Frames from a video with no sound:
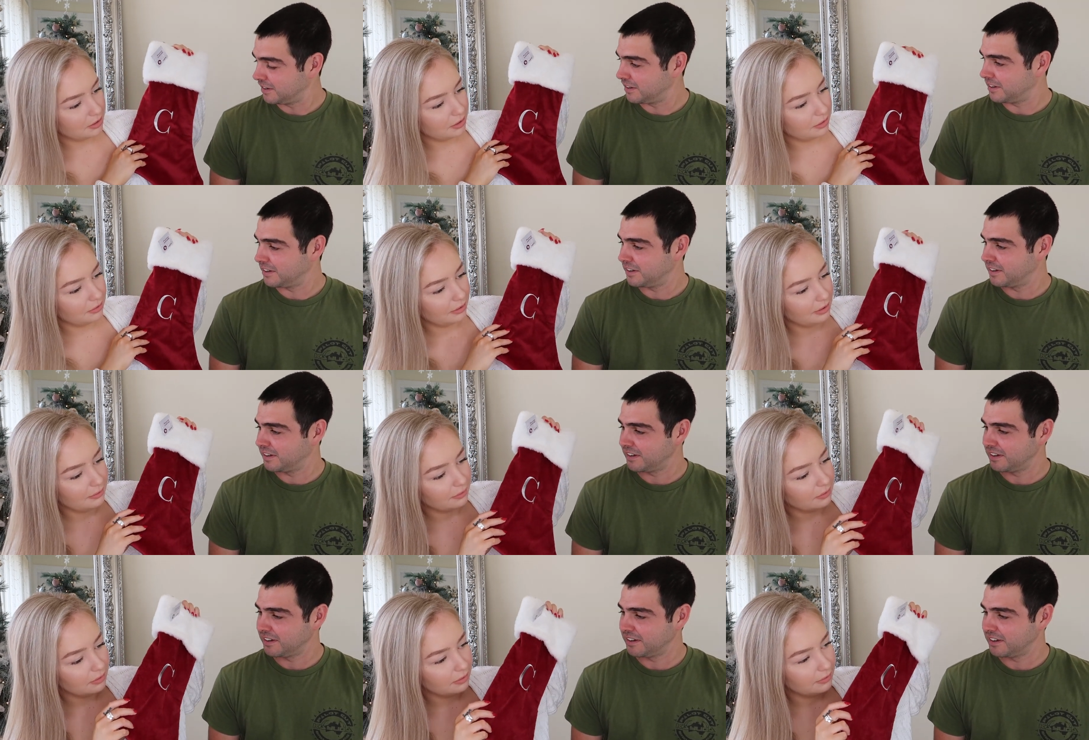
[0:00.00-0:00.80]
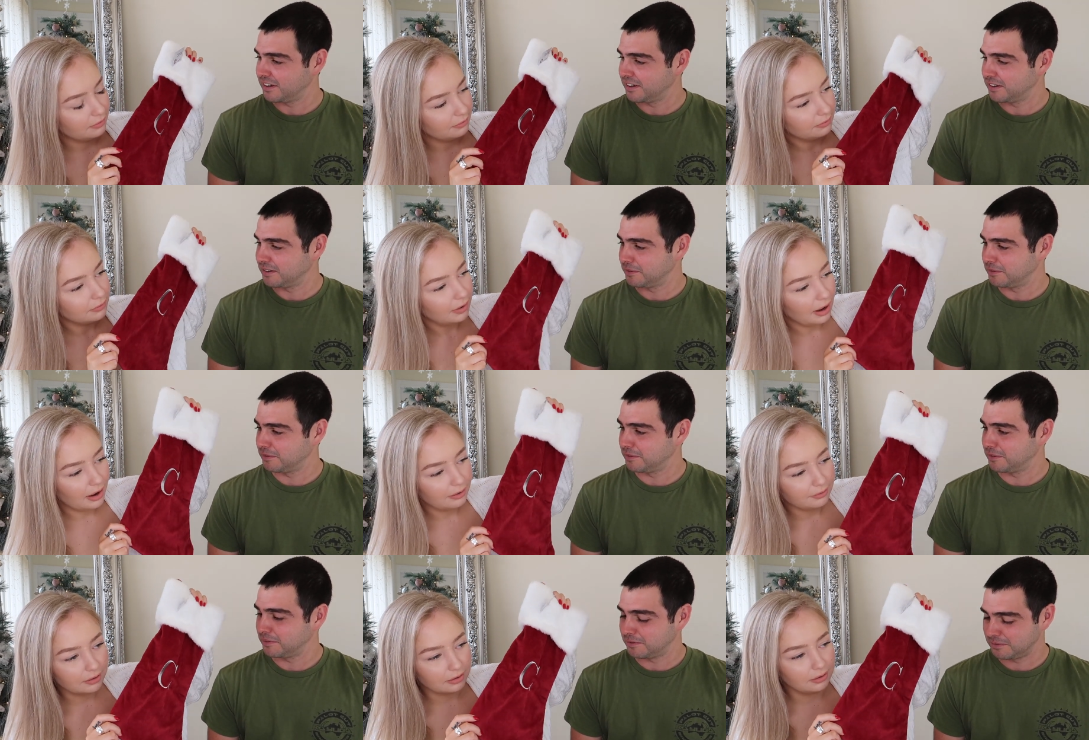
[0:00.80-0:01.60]
Speaker 1: 2, 3, 4,
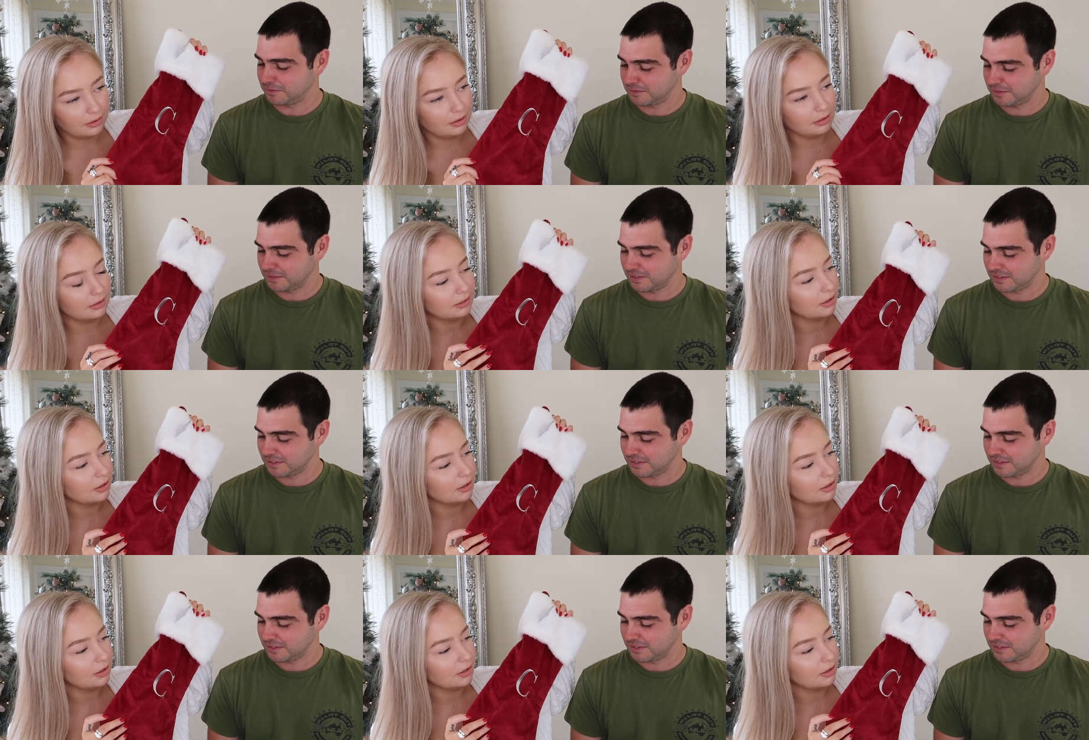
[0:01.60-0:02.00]
5, including the